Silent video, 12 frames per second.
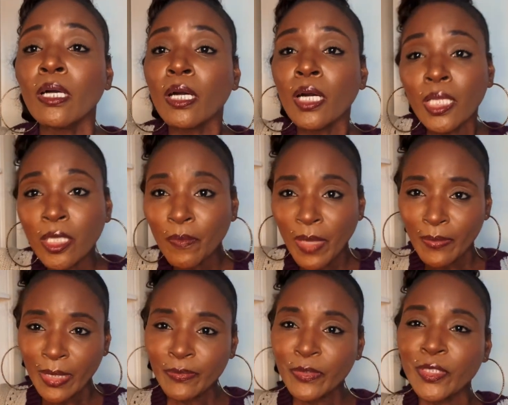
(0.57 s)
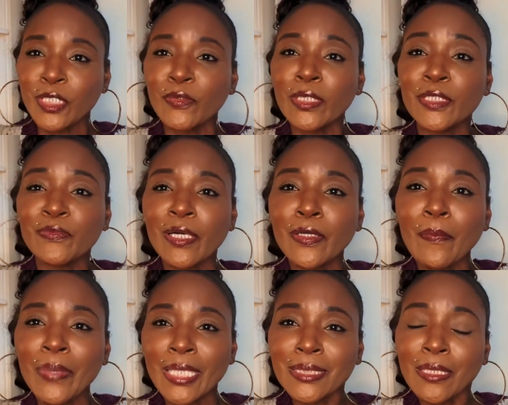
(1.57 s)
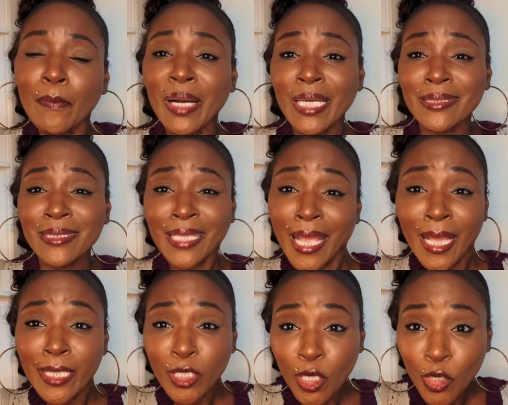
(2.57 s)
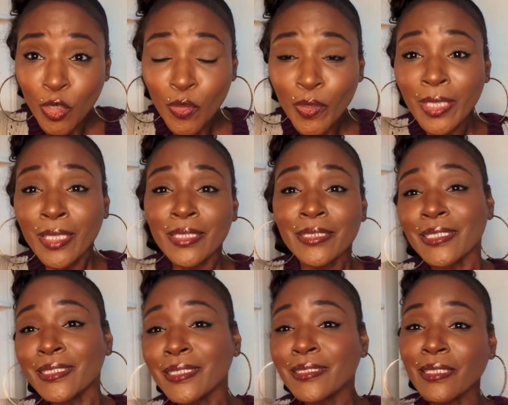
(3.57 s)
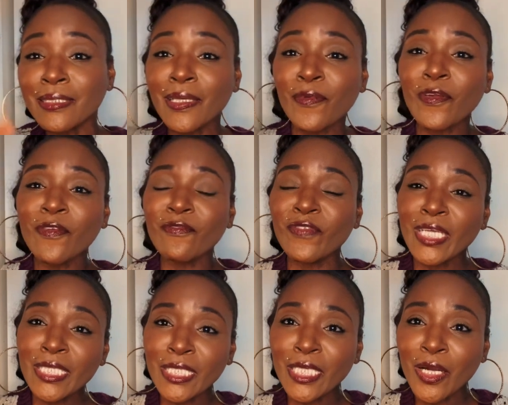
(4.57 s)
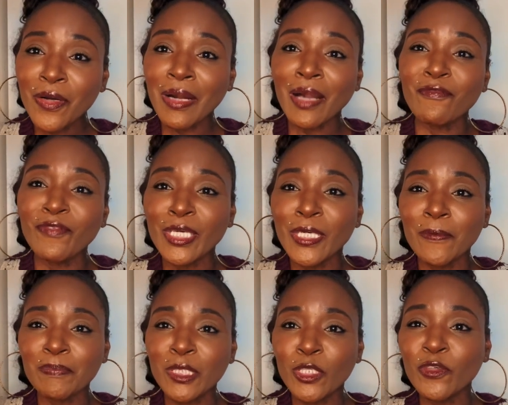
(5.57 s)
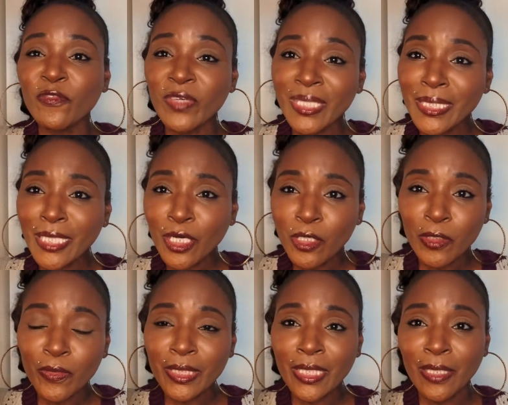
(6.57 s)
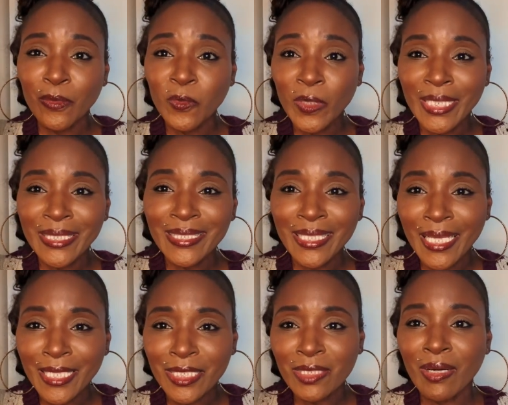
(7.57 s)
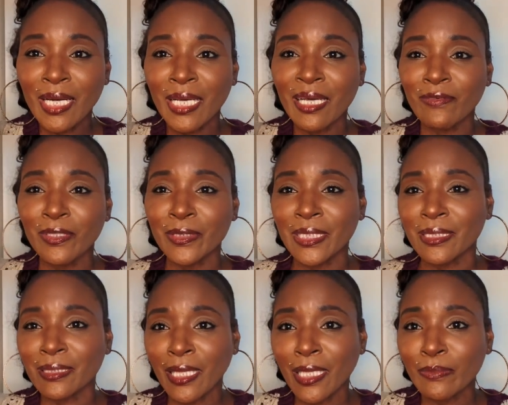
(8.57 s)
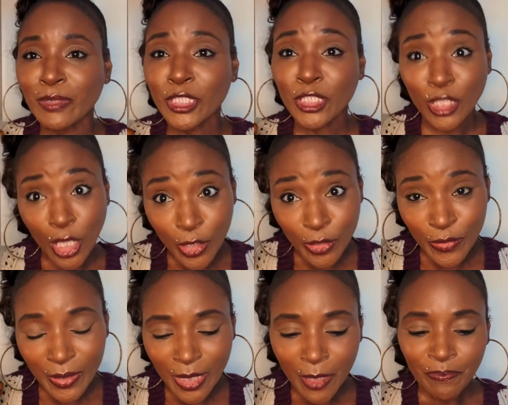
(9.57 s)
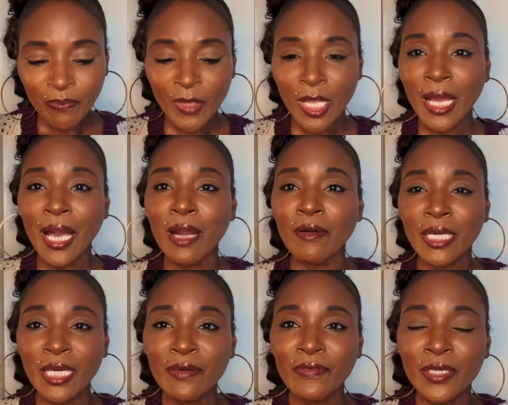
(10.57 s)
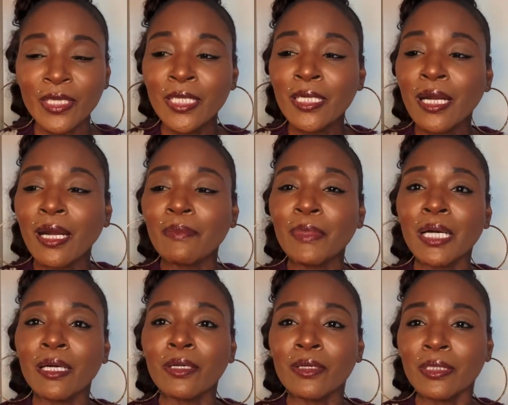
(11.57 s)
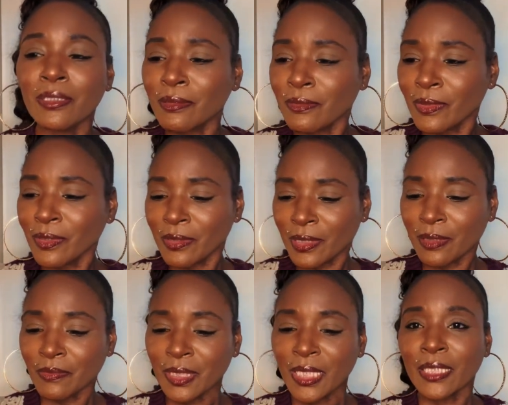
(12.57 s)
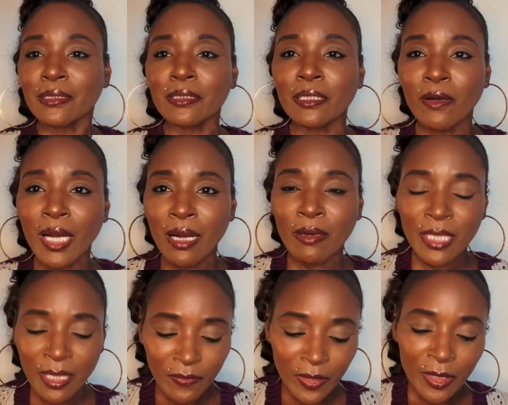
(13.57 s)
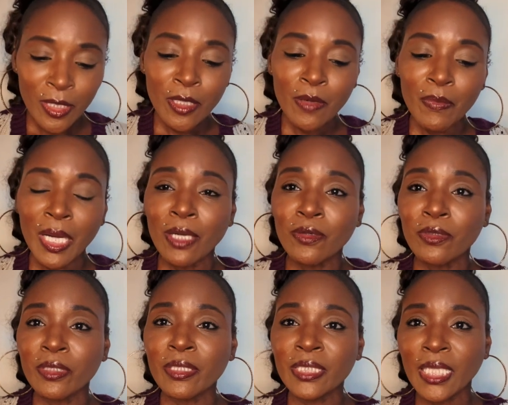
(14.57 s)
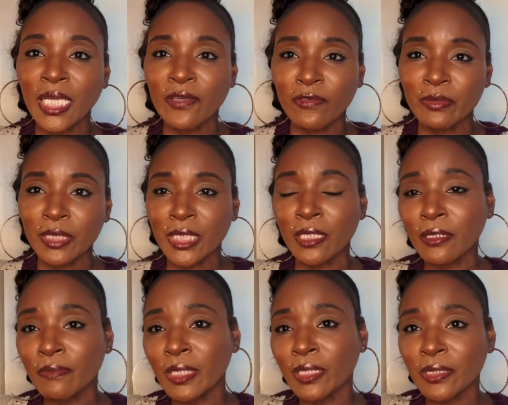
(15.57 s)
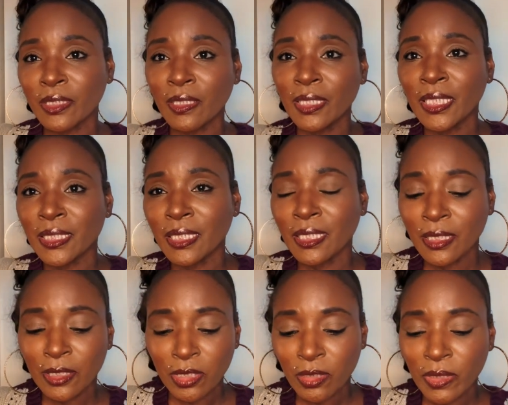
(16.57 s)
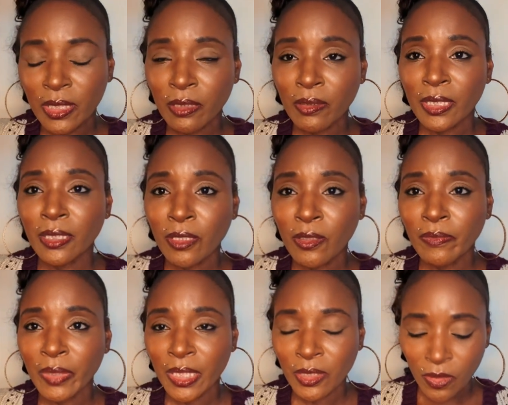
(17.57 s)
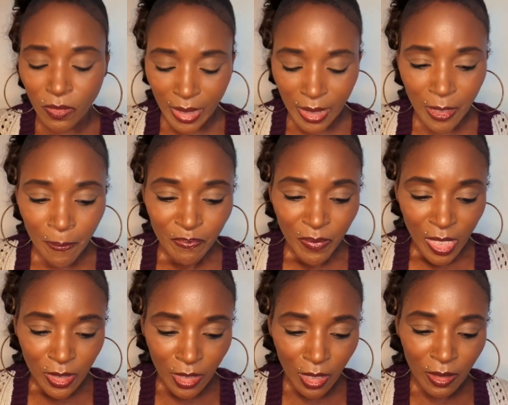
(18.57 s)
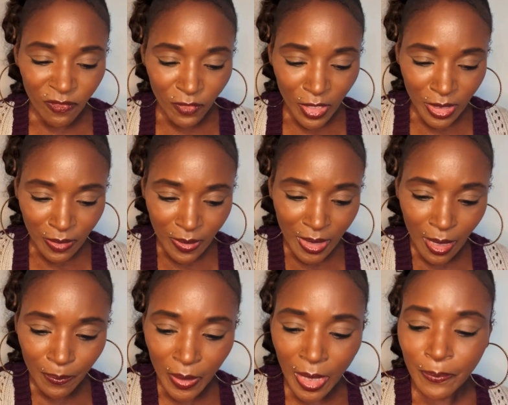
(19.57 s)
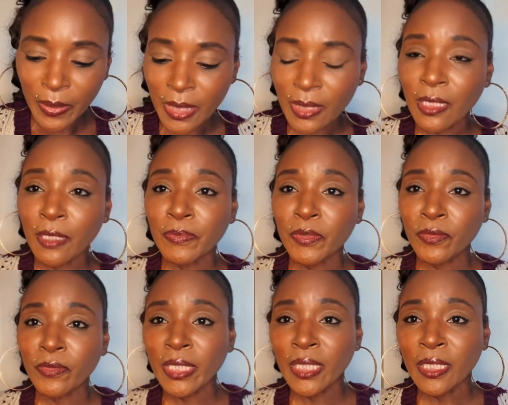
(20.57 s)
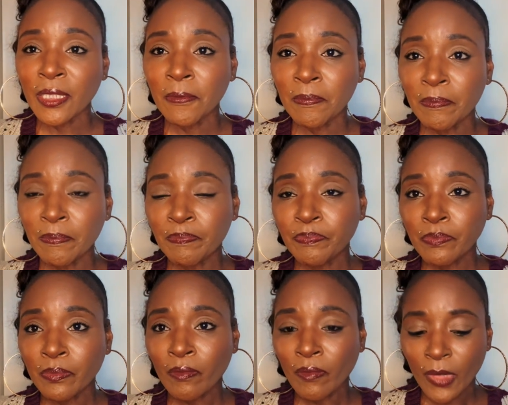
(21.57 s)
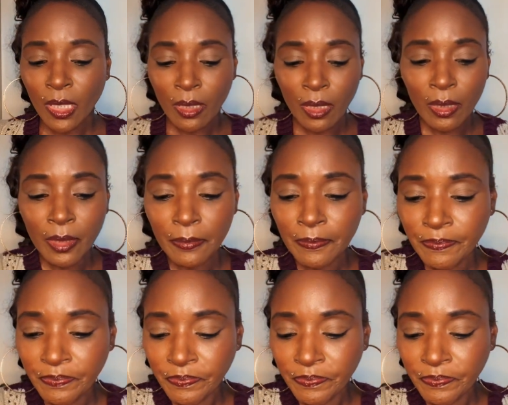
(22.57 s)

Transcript: hello my my beauty queens welcome back to my channel this is a different video i filmed two videos in one day so i have on the same shirt however my um ooh, some so however my order came from sugar milk so let's get into it so this is gonna be quick so the first one up I, I picked up three um